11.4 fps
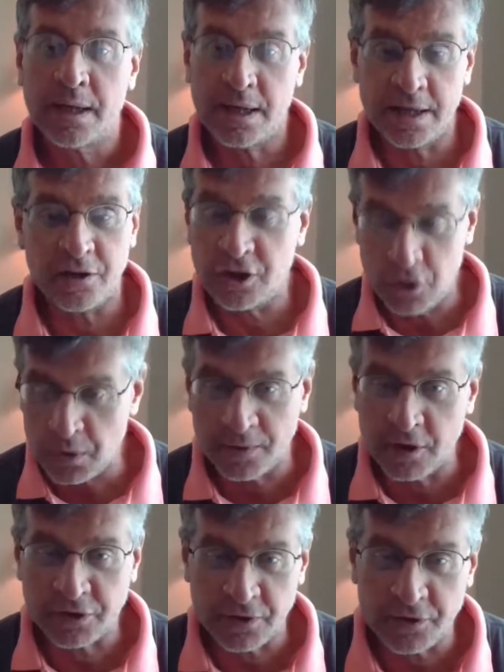in the
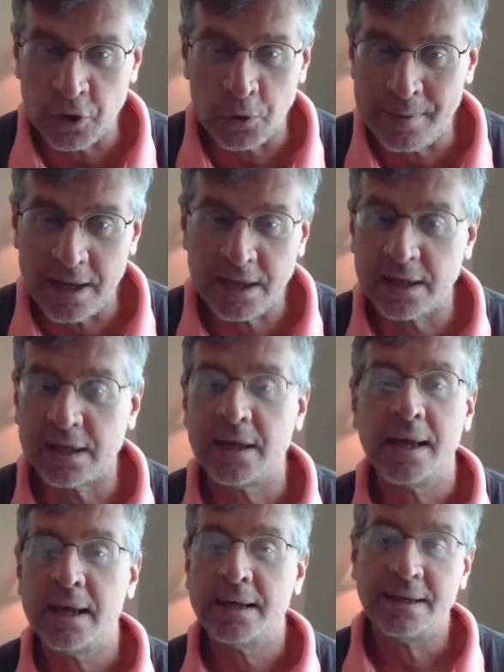universe of his own making
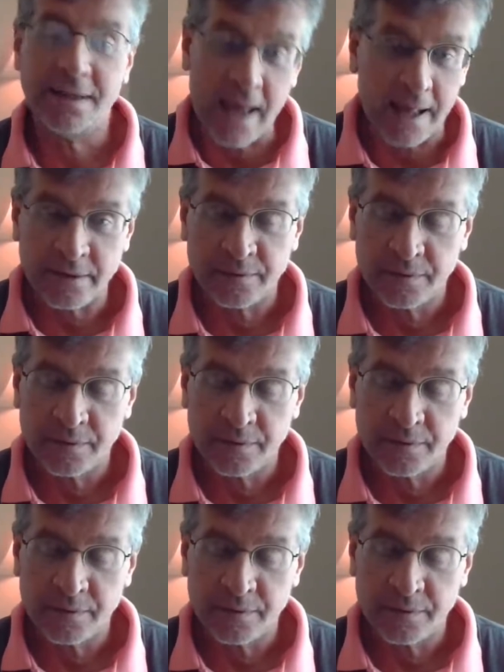yet.